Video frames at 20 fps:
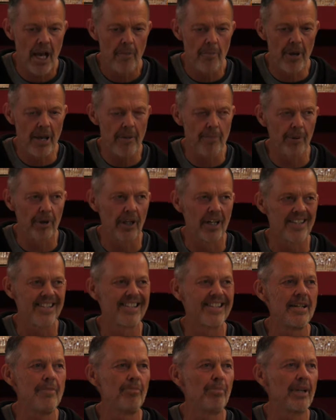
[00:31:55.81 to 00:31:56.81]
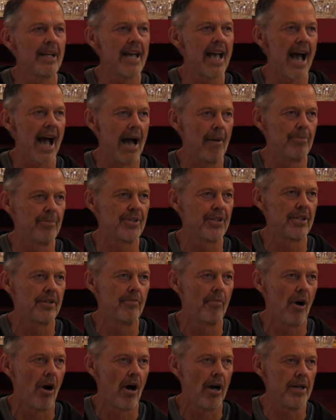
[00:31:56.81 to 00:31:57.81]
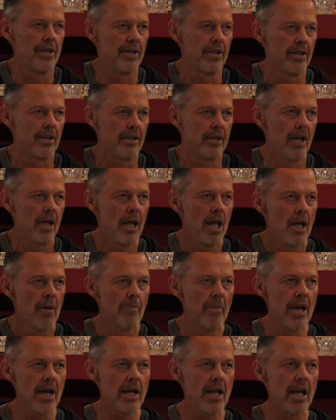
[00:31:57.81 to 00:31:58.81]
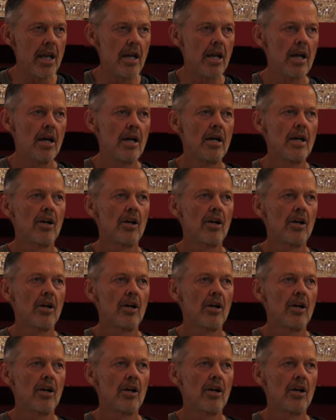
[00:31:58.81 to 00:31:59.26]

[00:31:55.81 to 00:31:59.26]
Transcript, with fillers: people are simply absent minded, meaning